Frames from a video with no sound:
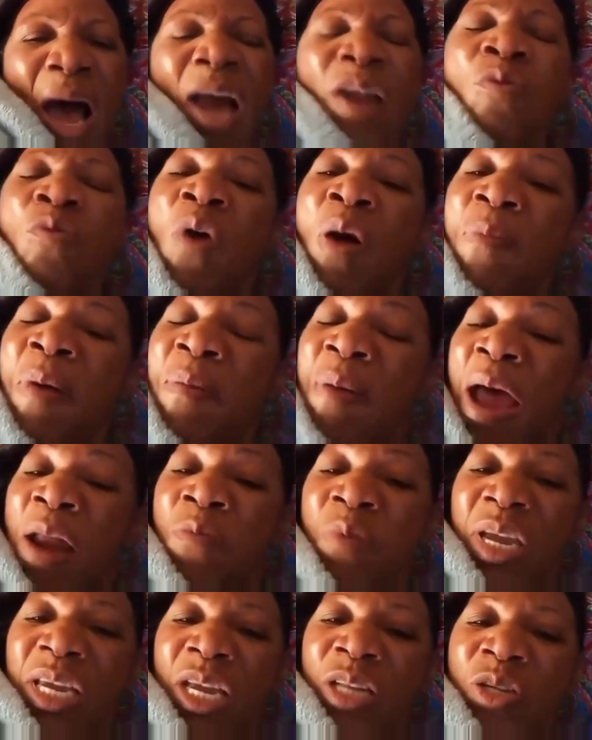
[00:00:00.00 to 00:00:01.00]
And the woman
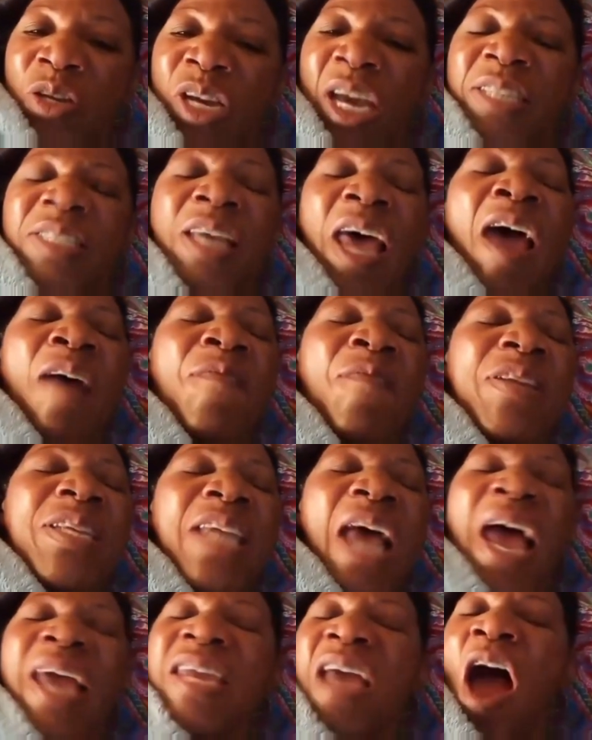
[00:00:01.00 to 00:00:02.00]
man wicked to you, say every
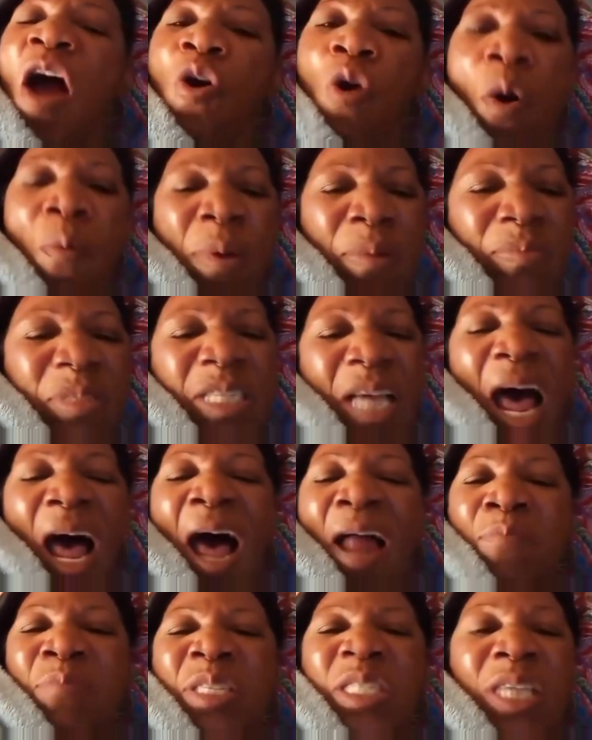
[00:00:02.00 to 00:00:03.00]
time you come and
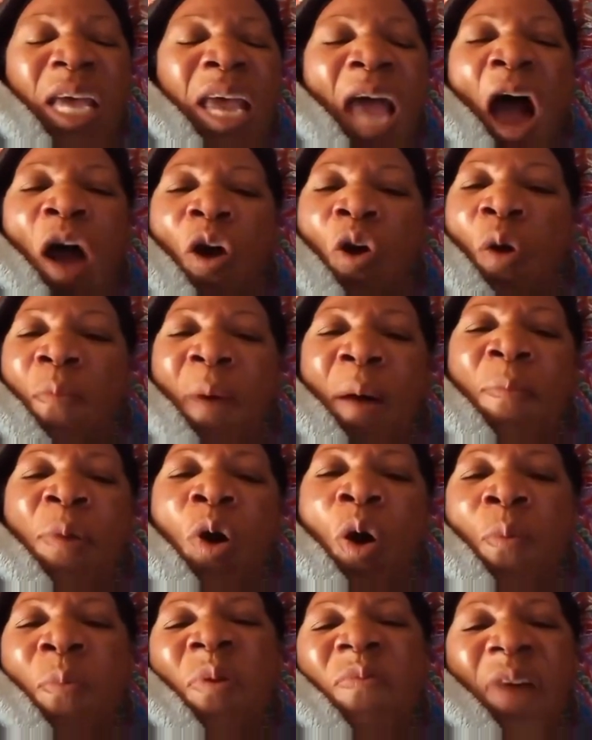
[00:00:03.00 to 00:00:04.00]
call me, say you come,
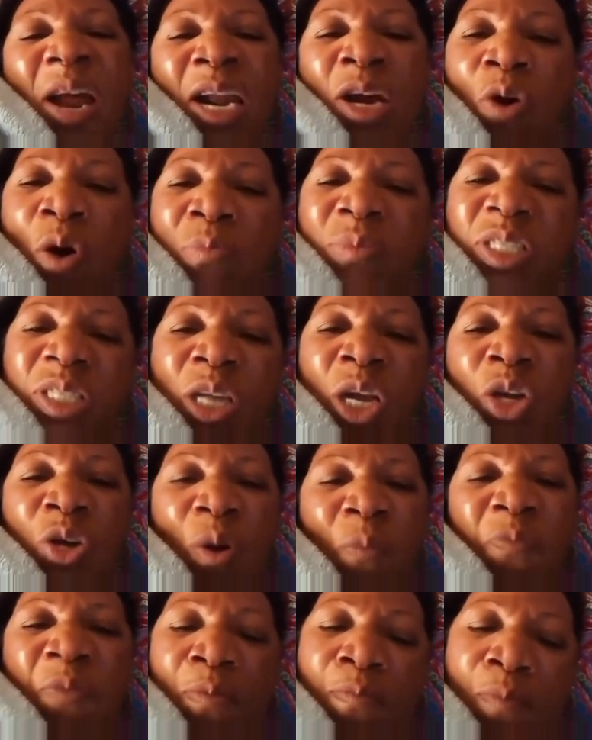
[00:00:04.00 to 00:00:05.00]
I'm come over there, come
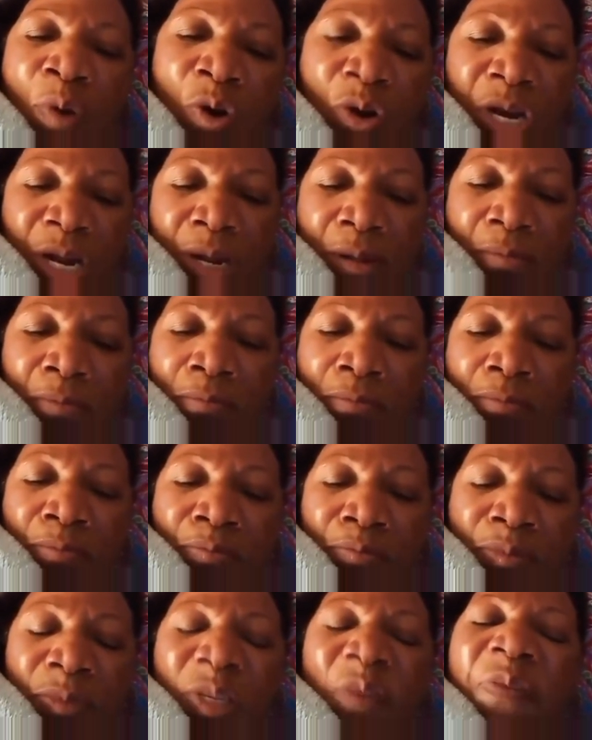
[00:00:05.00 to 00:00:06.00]
stick you up for money.
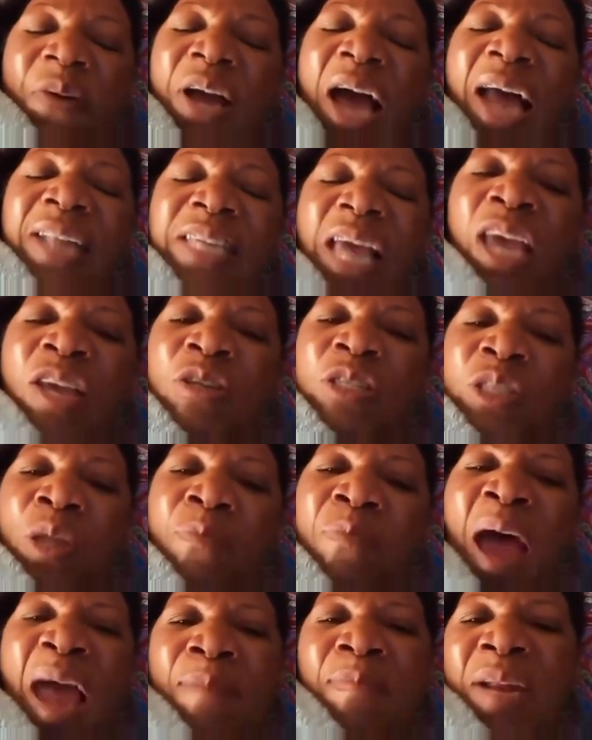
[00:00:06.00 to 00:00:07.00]
You forgot, I used
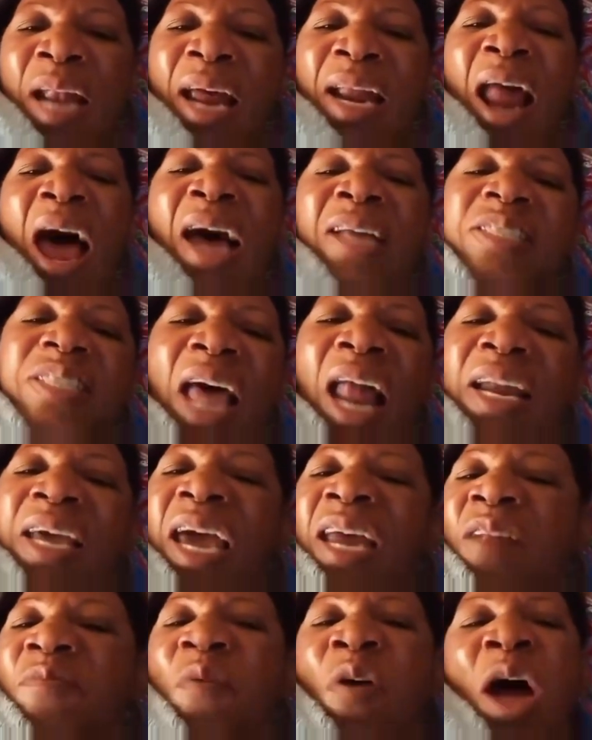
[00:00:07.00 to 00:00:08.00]
to mind me that answer,
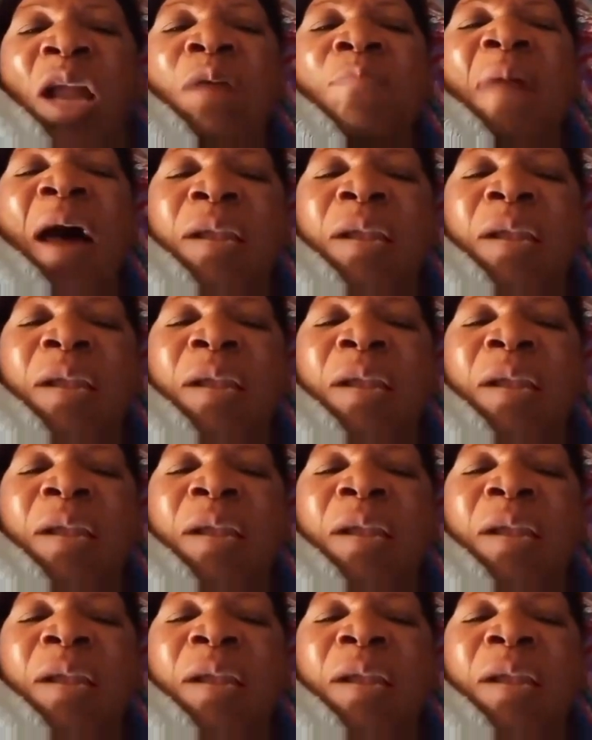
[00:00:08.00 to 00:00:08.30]
okay, never want